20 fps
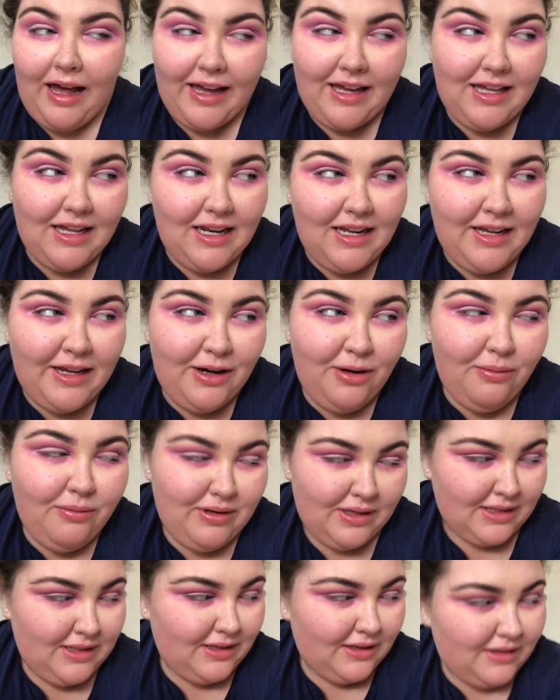I can hear
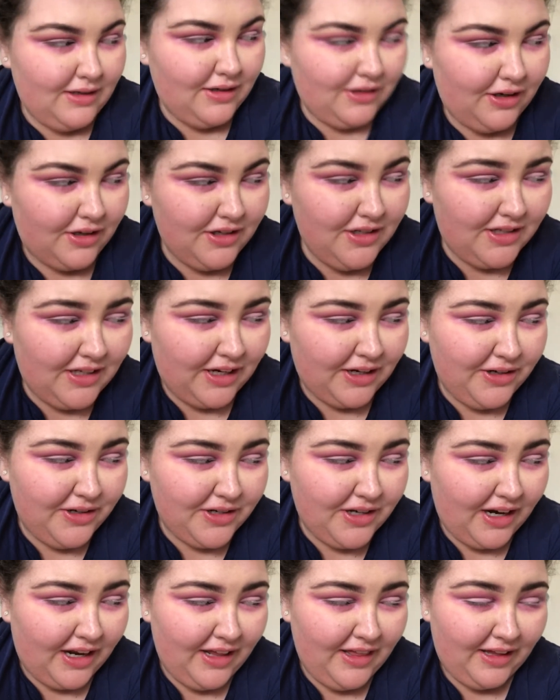whistling
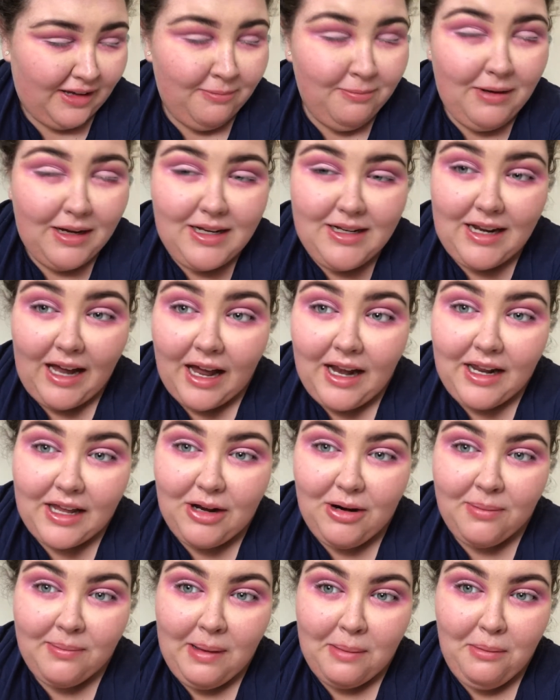downstairs and I think my
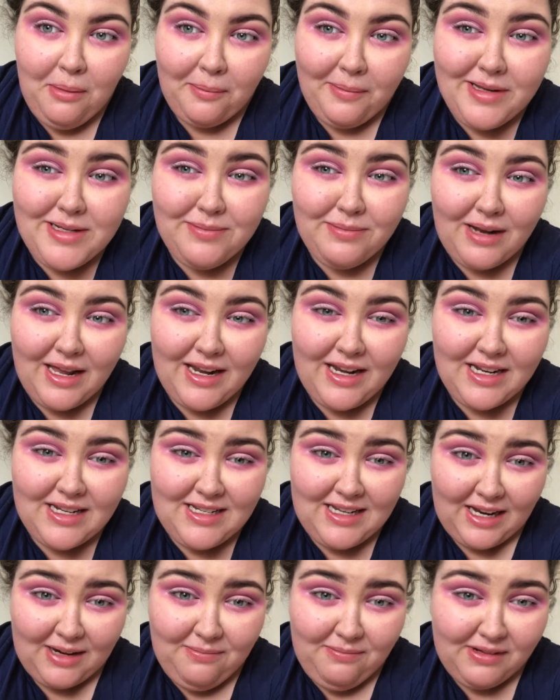daddy or my mummy's playing a
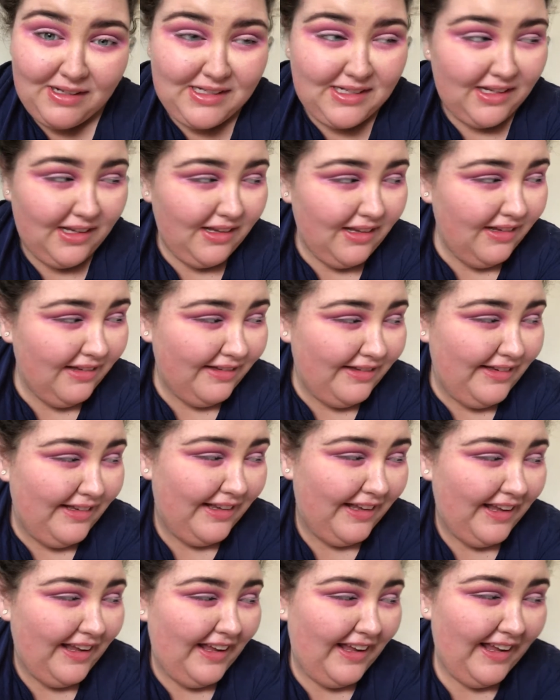tin whistle.
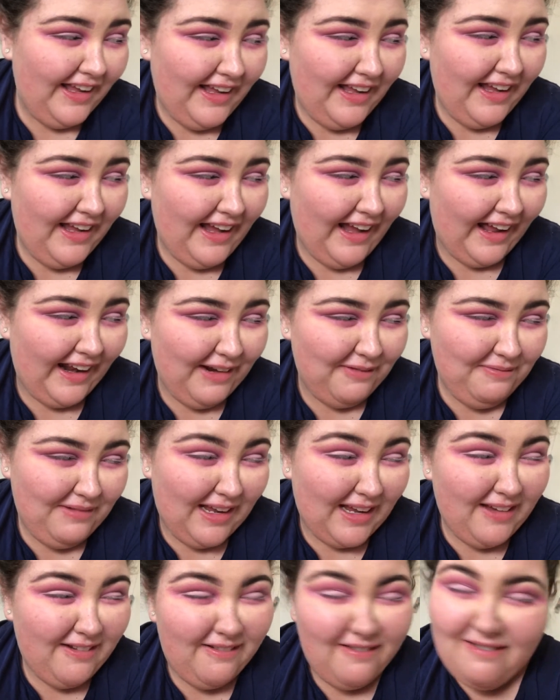And I'm
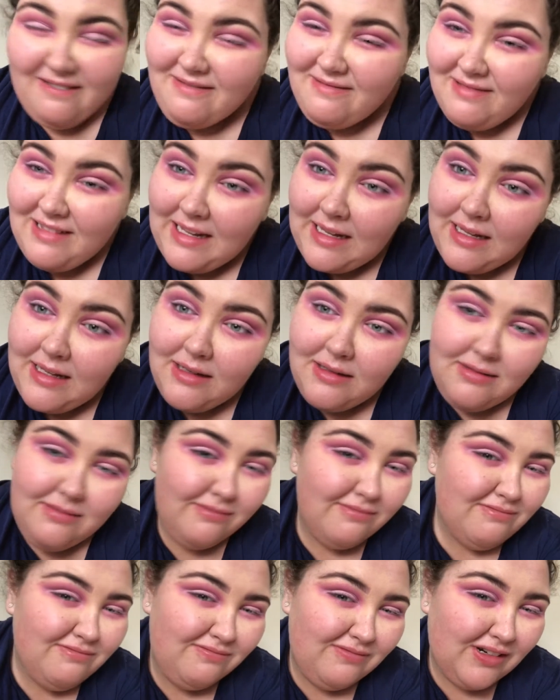like,
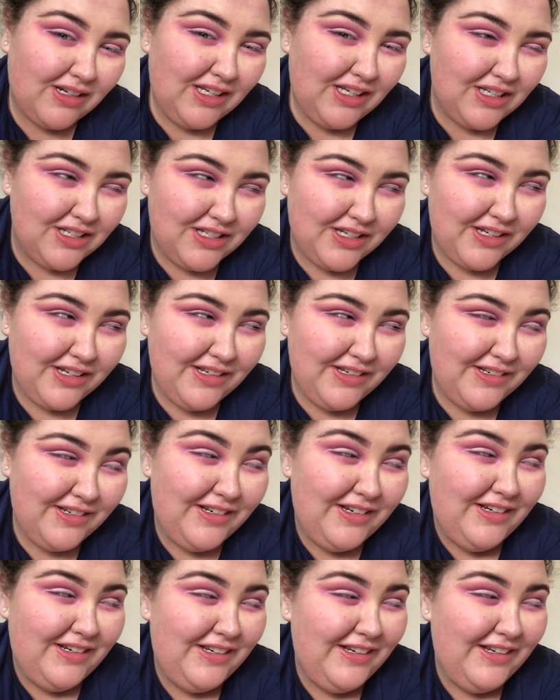what are you doing?